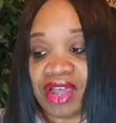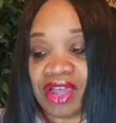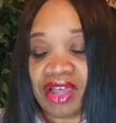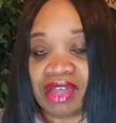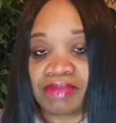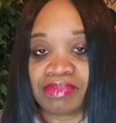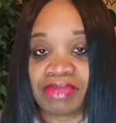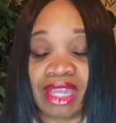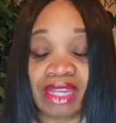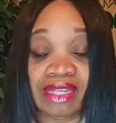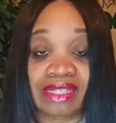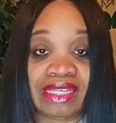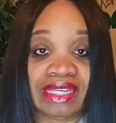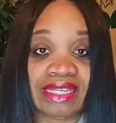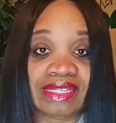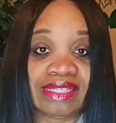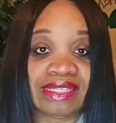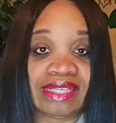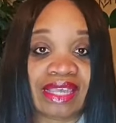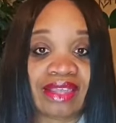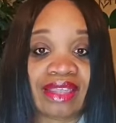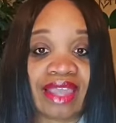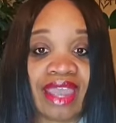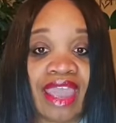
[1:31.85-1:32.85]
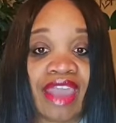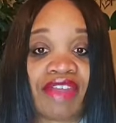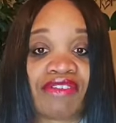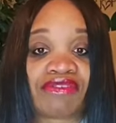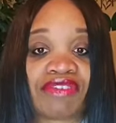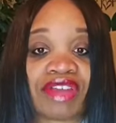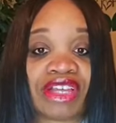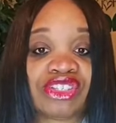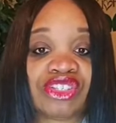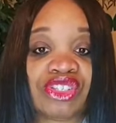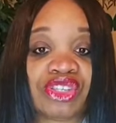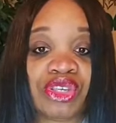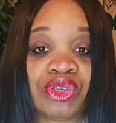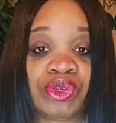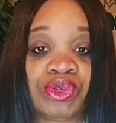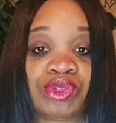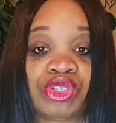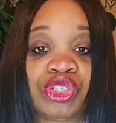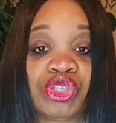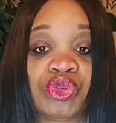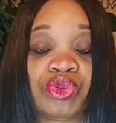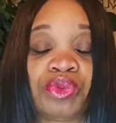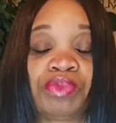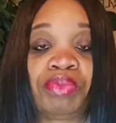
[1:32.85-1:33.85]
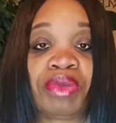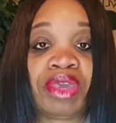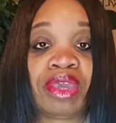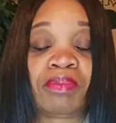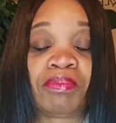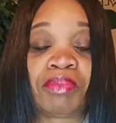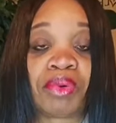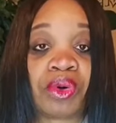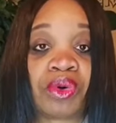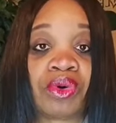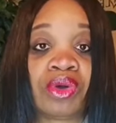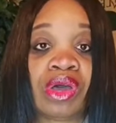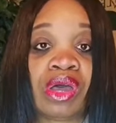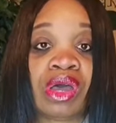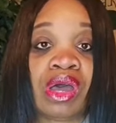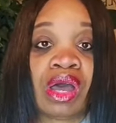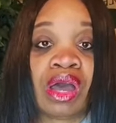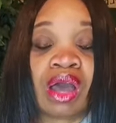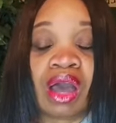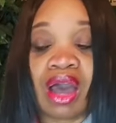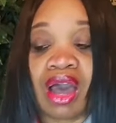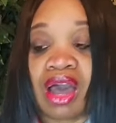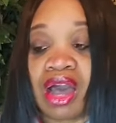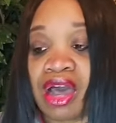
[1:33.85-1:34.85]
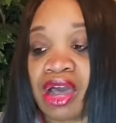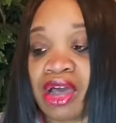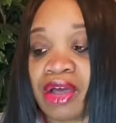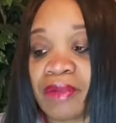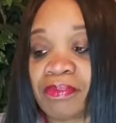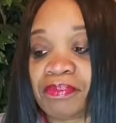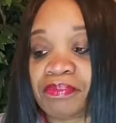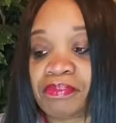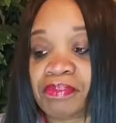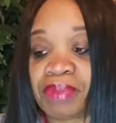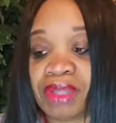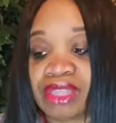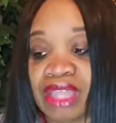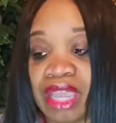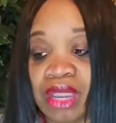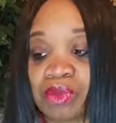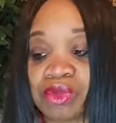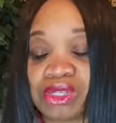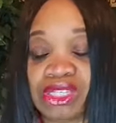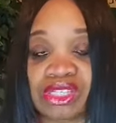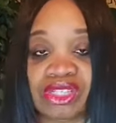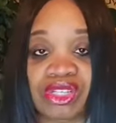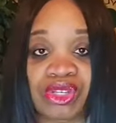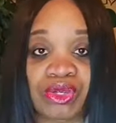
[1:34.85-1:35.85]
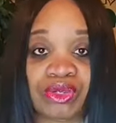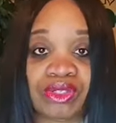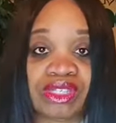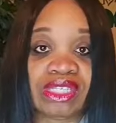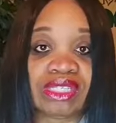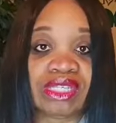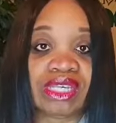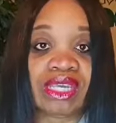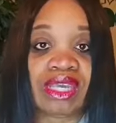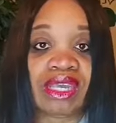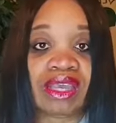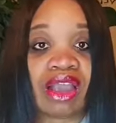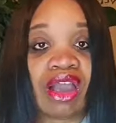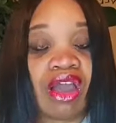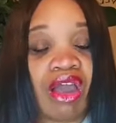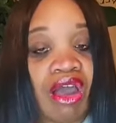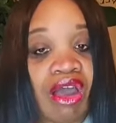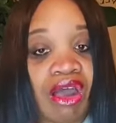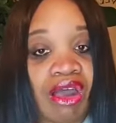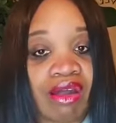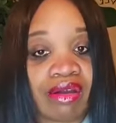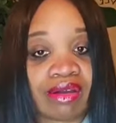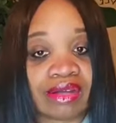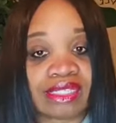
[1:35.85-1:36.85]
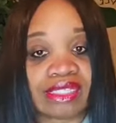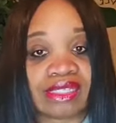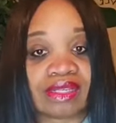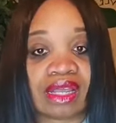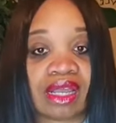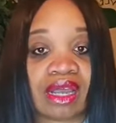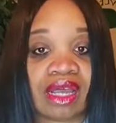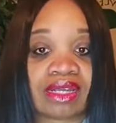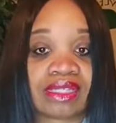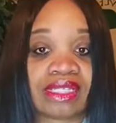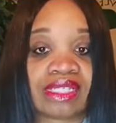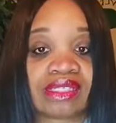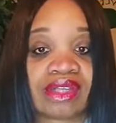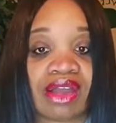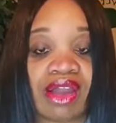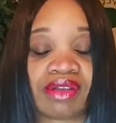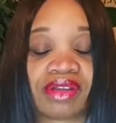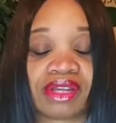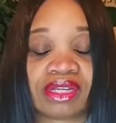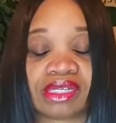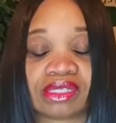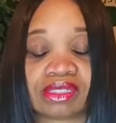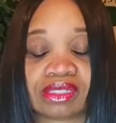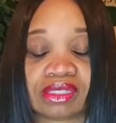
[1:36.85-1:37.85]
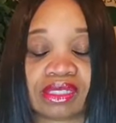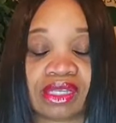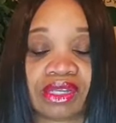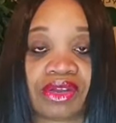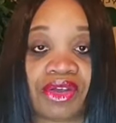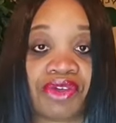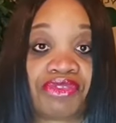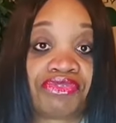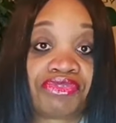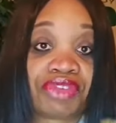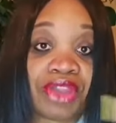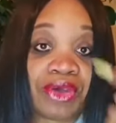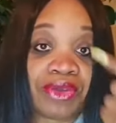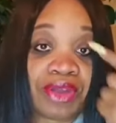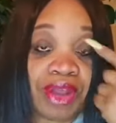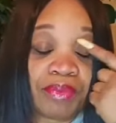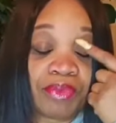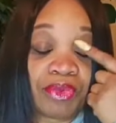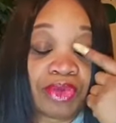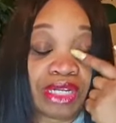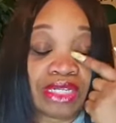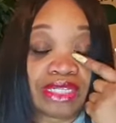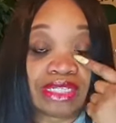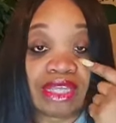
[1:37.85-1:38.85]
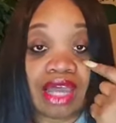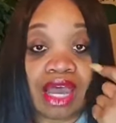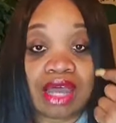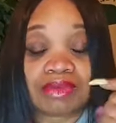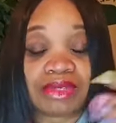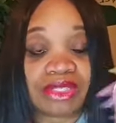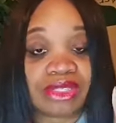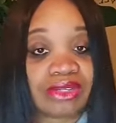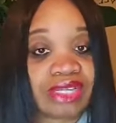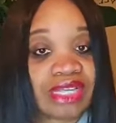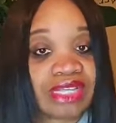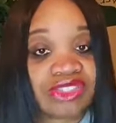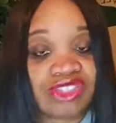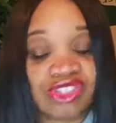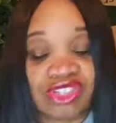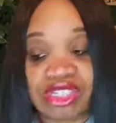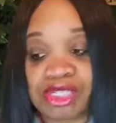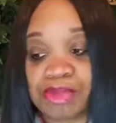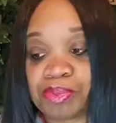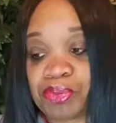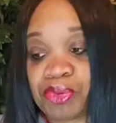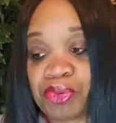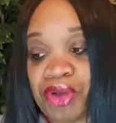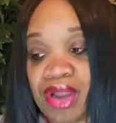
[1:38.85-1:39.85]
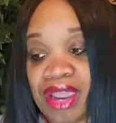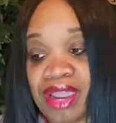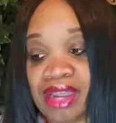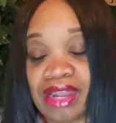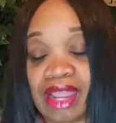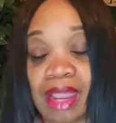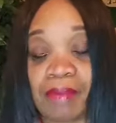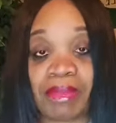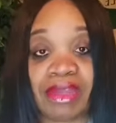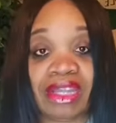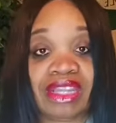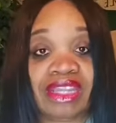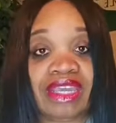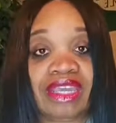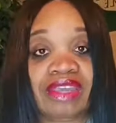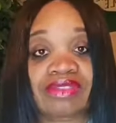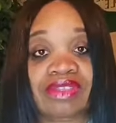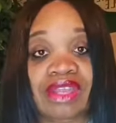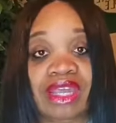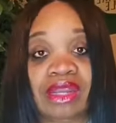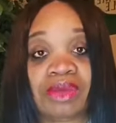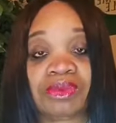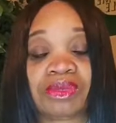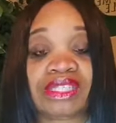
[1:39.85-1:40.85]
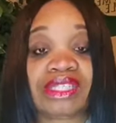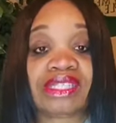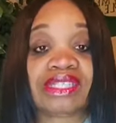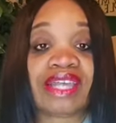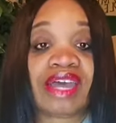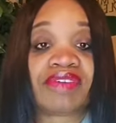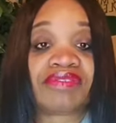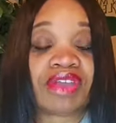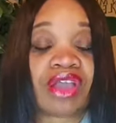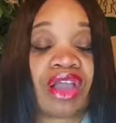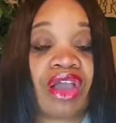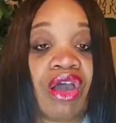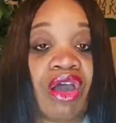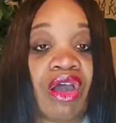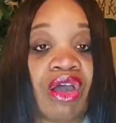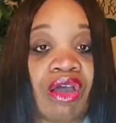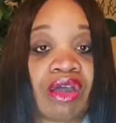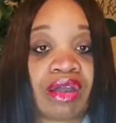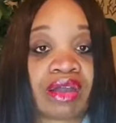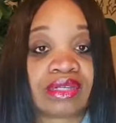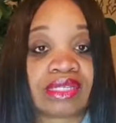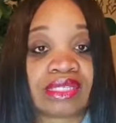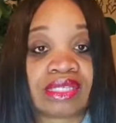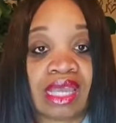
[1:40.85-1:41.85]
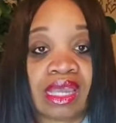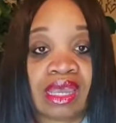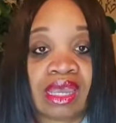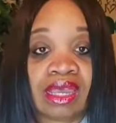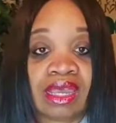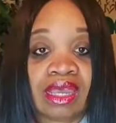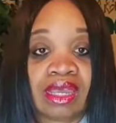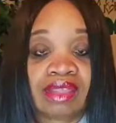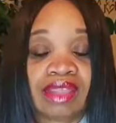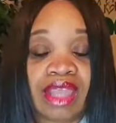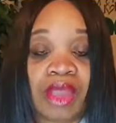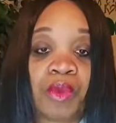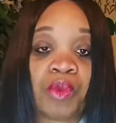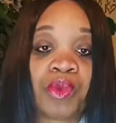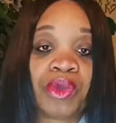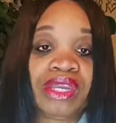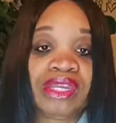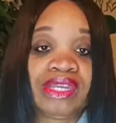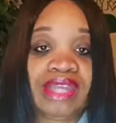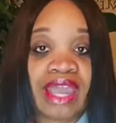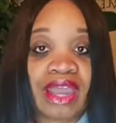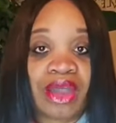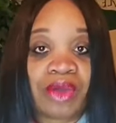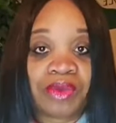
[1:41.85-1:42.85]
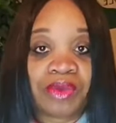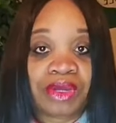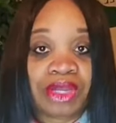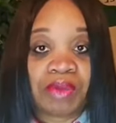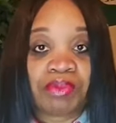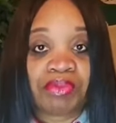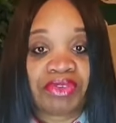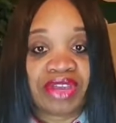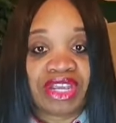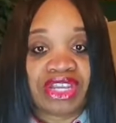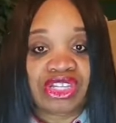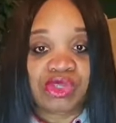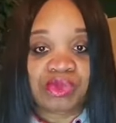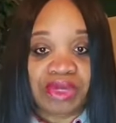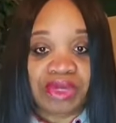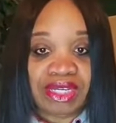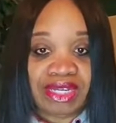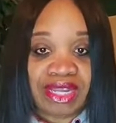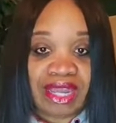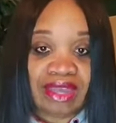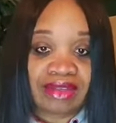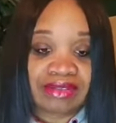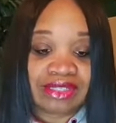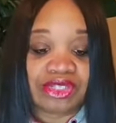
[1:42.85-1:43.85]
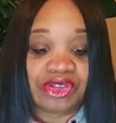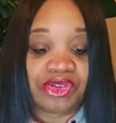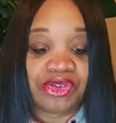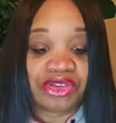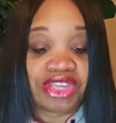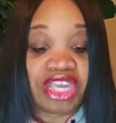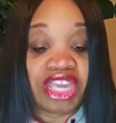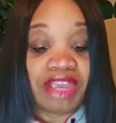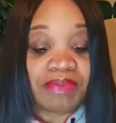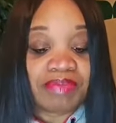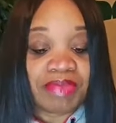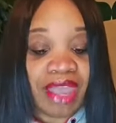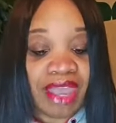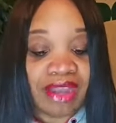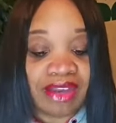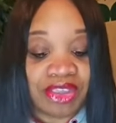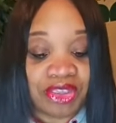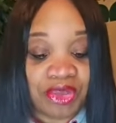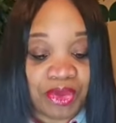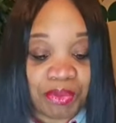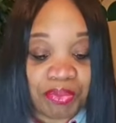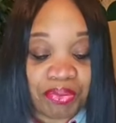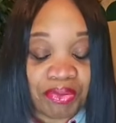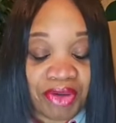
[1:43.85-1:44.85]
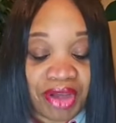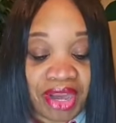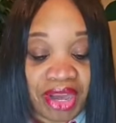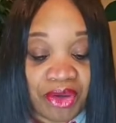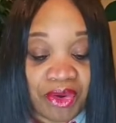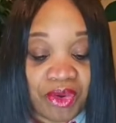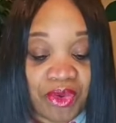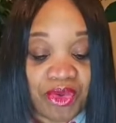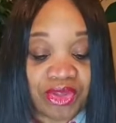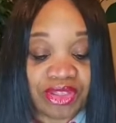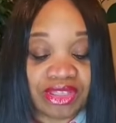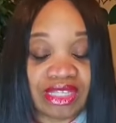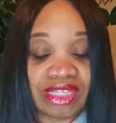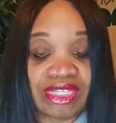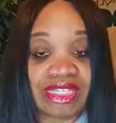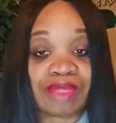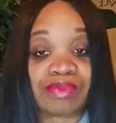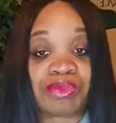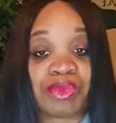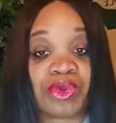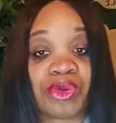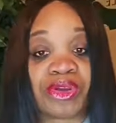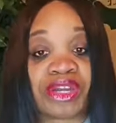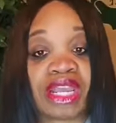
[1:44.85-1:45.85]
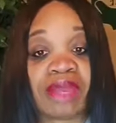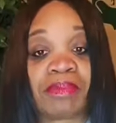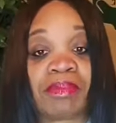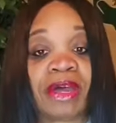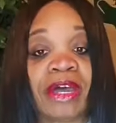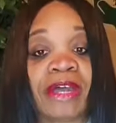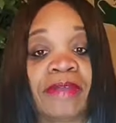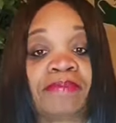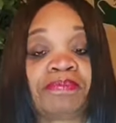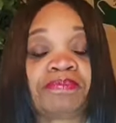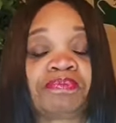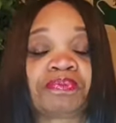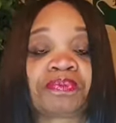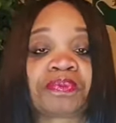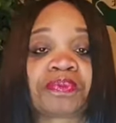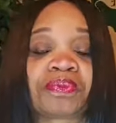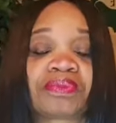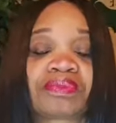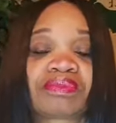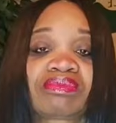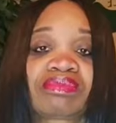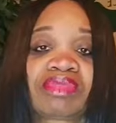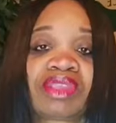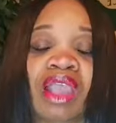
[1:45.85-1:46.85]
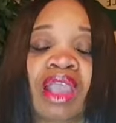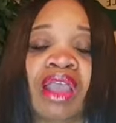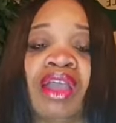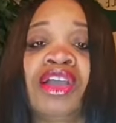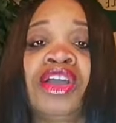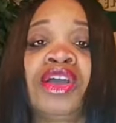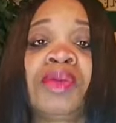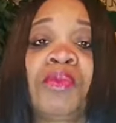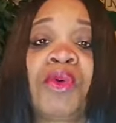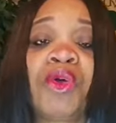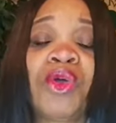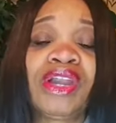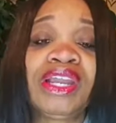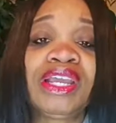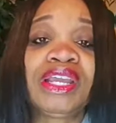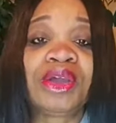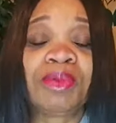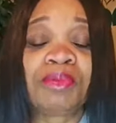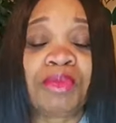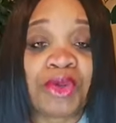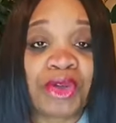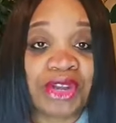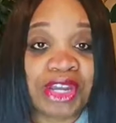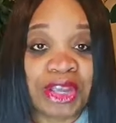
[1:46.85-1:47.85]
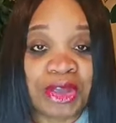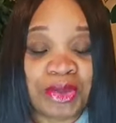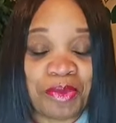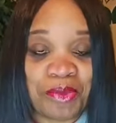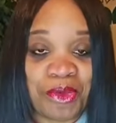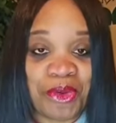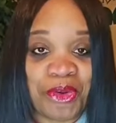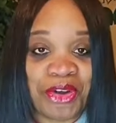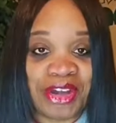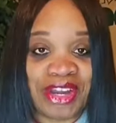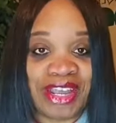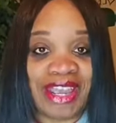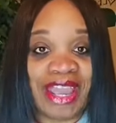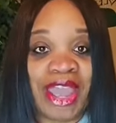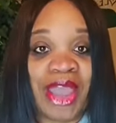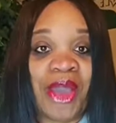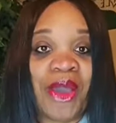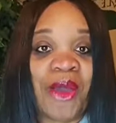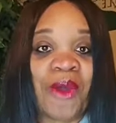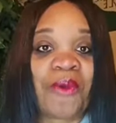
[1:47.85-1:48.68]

Um, they did say they had rescued two people, um, but they were still seeing cars uh, starting to, you know, float up on the top. So let's just pray. They believe that it was seven cars that went down when the bridge went down. So keep that in your prayer on this morning. But Good morning, good morning, good morning.